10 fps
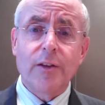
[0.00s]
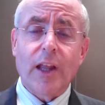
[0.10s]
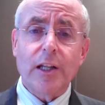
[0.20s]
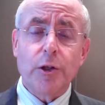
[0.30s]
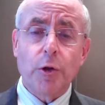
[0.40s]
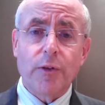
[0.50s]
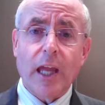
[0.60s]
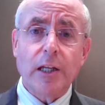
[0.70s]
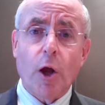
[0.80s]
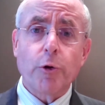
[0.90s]
that
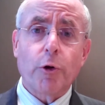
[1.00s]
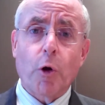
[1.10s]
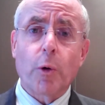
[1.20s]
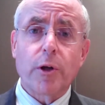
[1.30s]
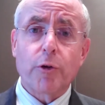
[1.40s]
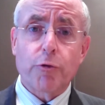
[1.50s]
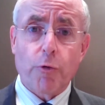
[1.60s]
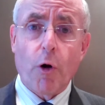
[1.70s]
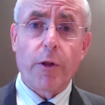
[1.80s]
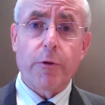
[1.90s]
they know you're going to
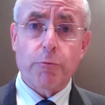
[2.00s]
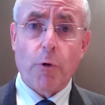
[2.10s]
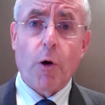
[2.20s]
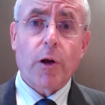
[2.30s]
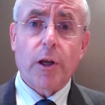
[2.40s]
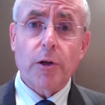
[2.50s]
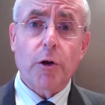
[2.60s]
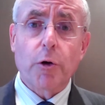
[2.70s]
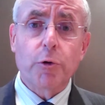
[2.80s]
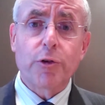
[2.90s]
draw the wrong
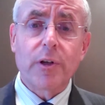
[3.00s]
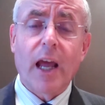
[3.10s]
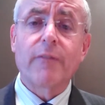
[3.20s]
conclusion,